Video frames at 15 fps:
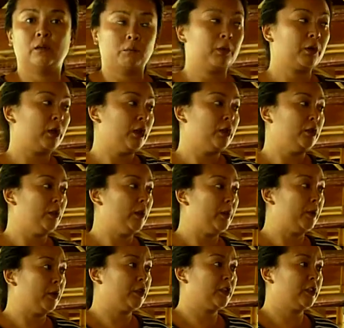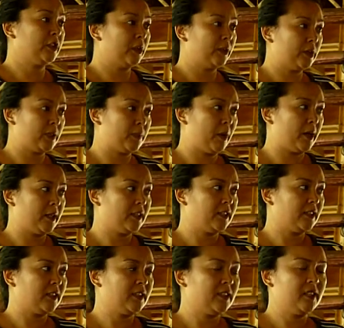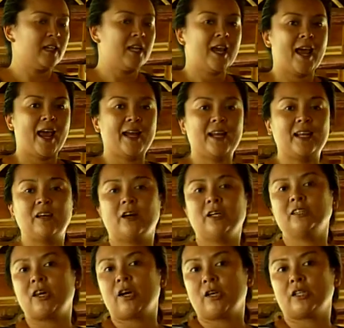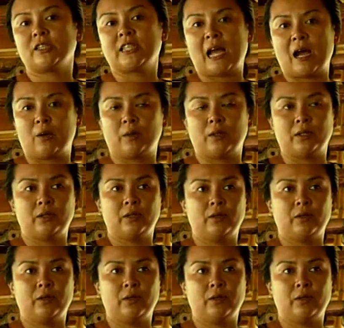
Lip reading: We're going to do emergency response. And in our darkest hour,